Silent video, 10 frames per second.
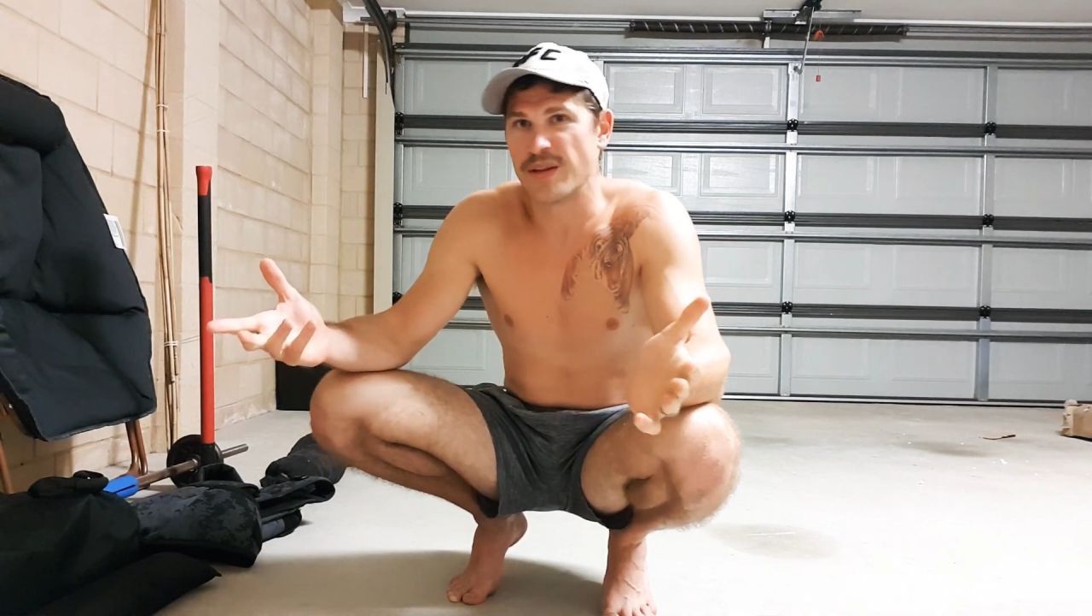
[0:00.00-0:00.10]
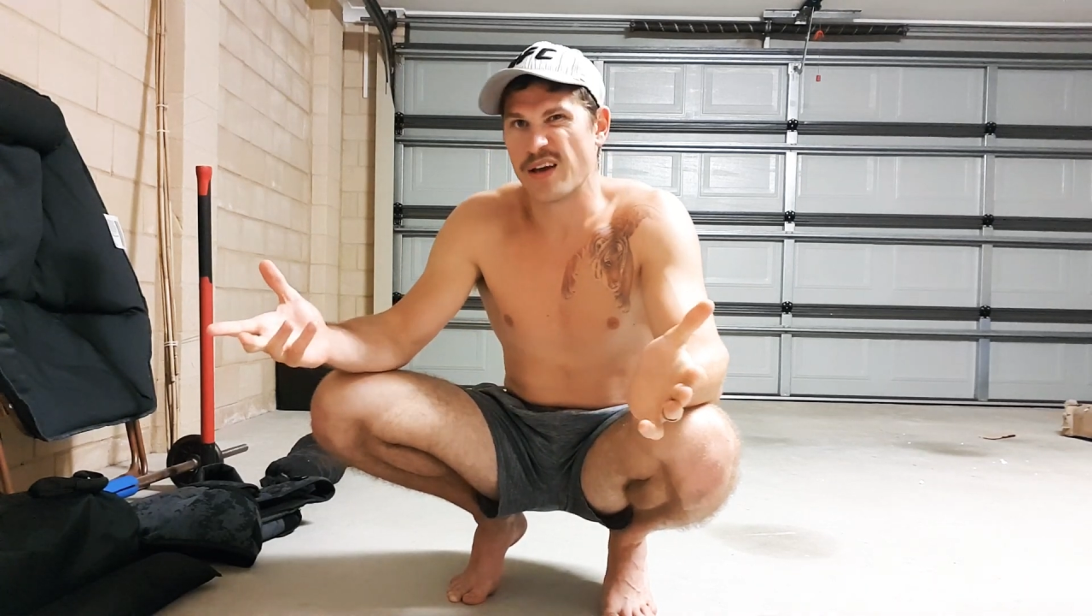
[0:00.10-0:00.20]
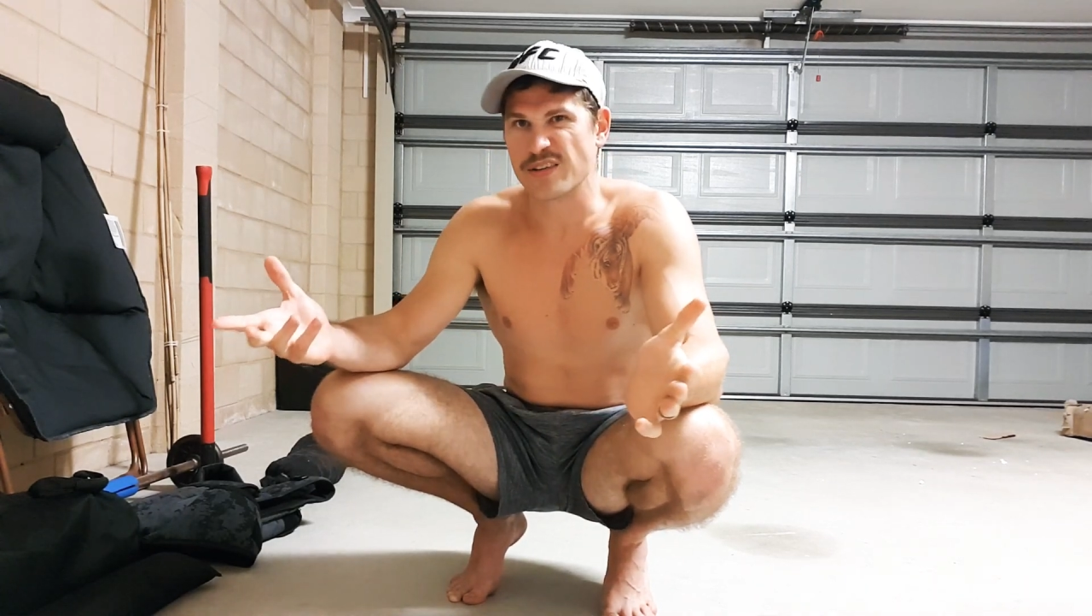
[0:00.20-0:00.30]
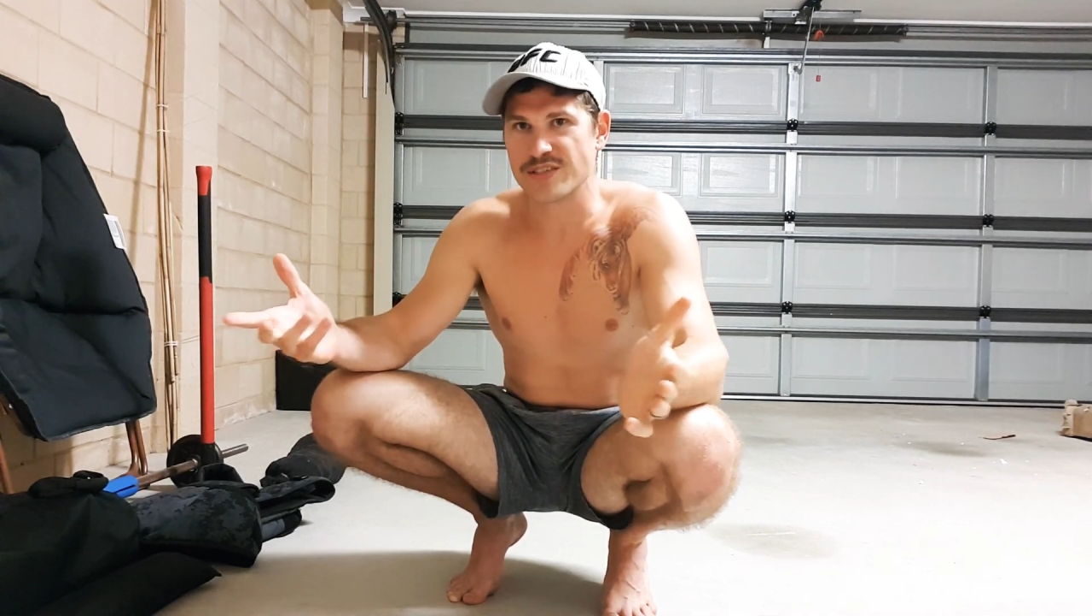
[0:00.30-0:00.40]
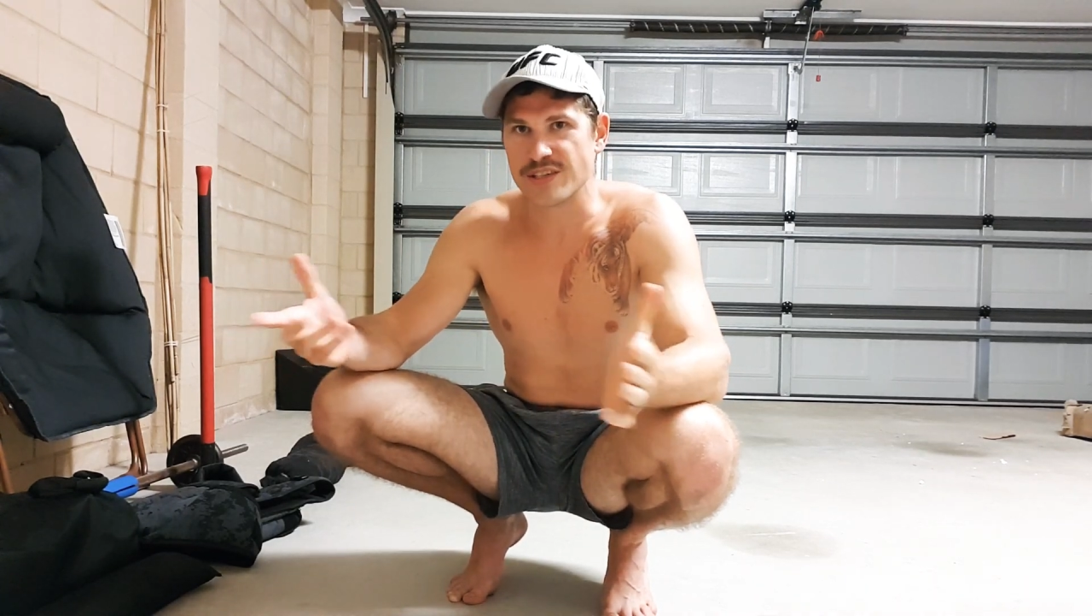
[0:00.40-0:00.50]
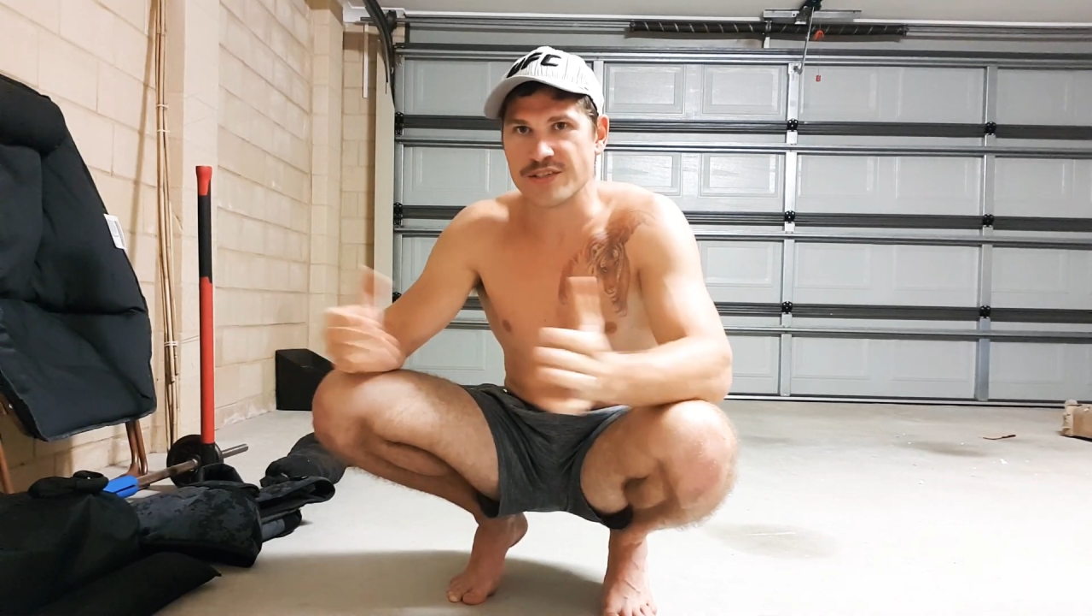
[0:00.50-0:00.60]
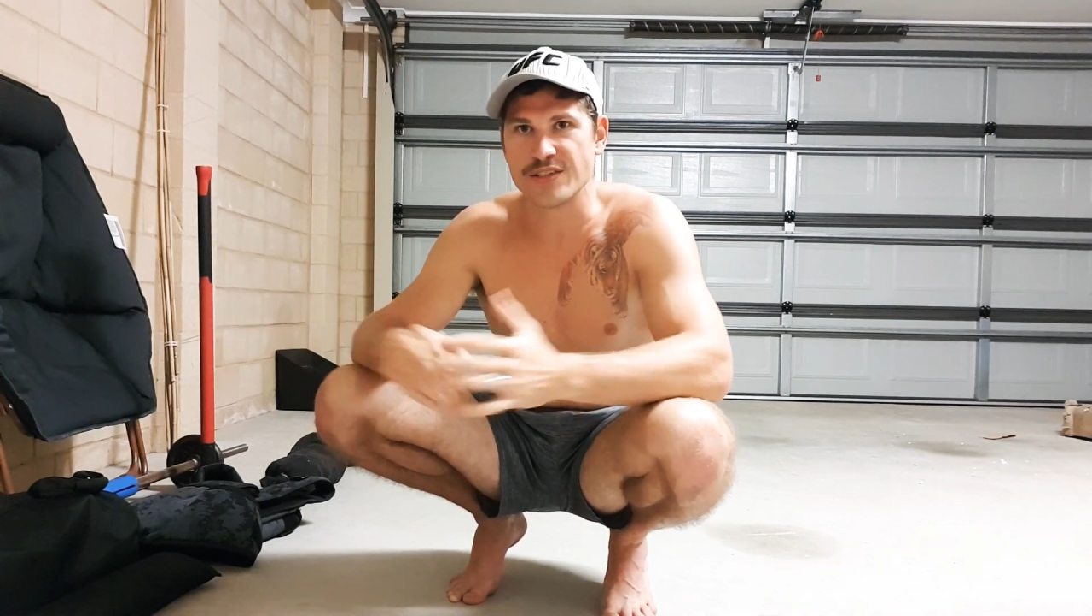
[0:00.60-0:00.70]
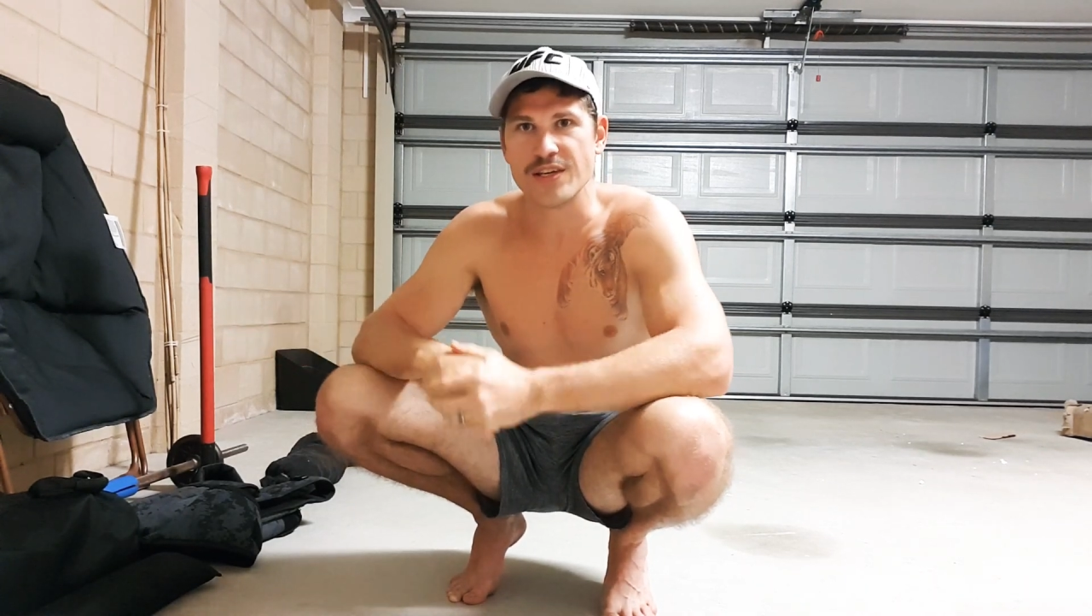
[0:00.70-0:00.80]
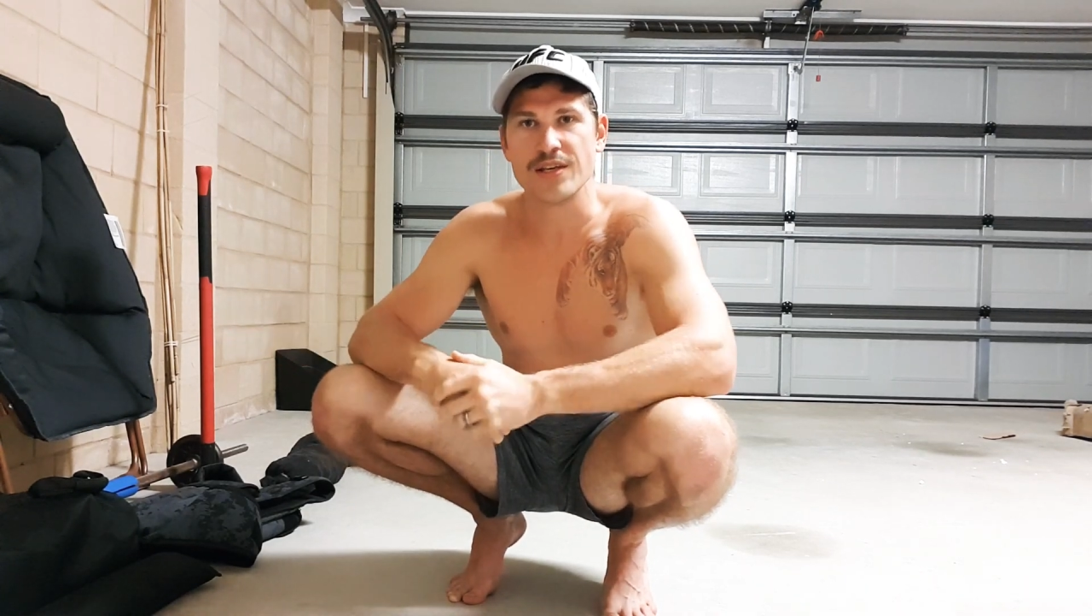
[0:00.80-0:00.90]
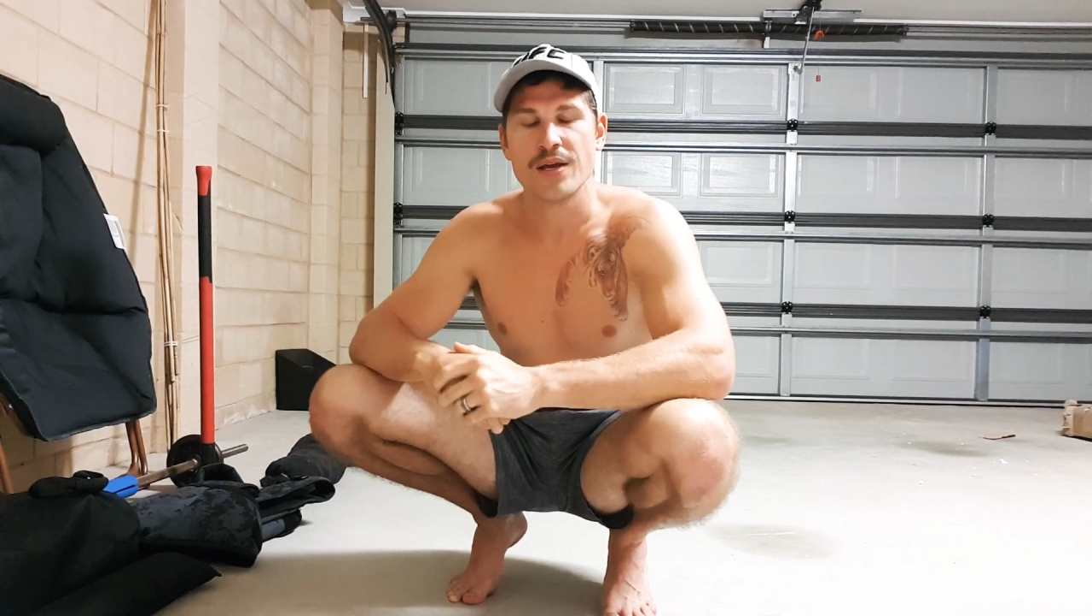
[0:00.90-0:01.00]
like
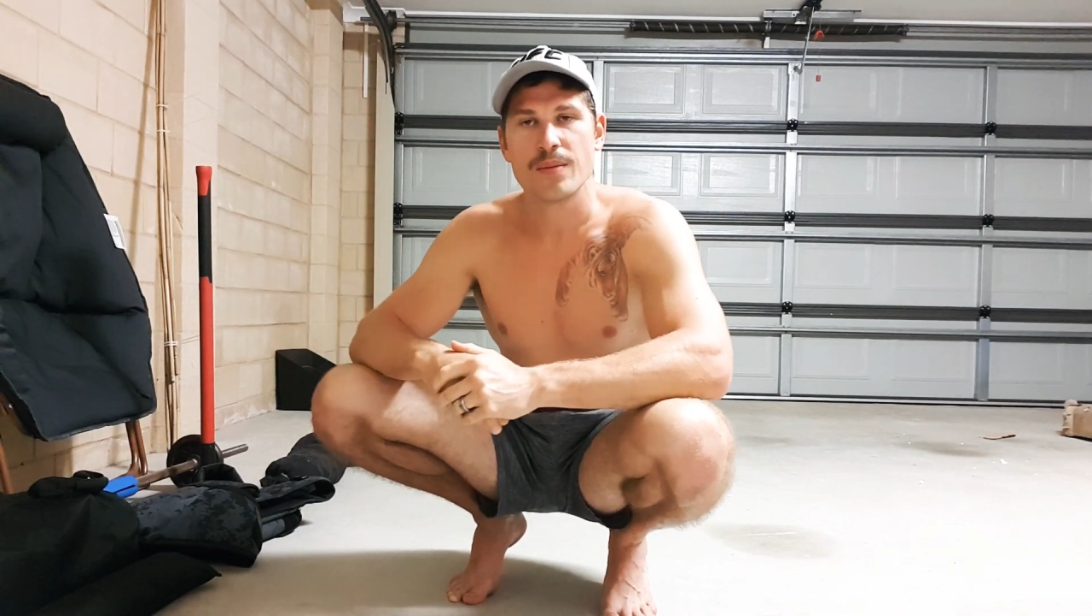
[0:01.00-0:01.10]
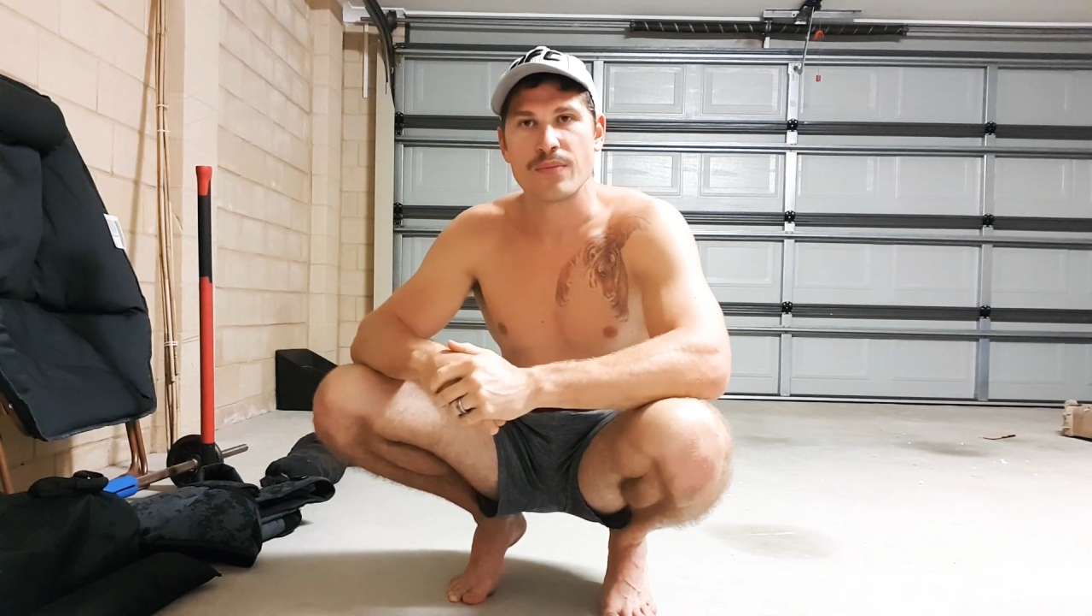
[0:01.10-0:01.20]
60